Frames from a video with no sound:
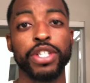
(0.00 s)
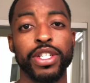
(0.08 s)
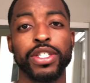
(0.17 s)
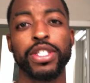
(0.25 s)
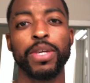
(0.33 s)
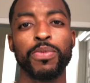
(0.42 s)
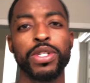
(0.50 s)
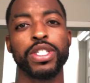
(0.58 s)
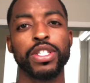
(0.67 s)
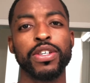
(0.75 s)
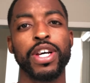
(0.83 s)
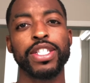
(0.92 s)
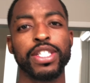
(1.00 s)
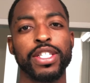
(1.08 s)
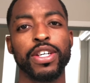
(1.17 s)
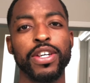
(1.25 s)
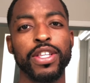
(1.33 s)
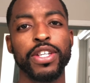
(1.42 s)
and someone still has to
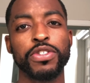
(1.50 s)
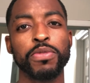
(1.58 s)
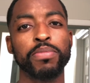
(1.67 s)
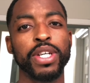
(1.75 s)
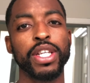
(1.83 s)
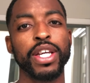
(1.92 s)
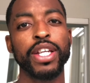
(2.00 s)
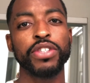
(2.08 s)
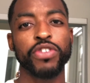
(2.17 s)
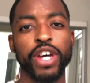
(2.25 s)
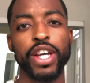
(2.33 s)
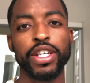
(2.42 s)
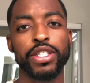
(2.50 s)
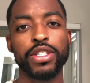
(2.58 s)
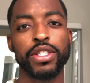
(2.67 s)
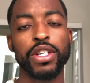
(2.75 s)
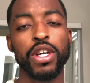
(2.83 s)
tell you that you play like trash?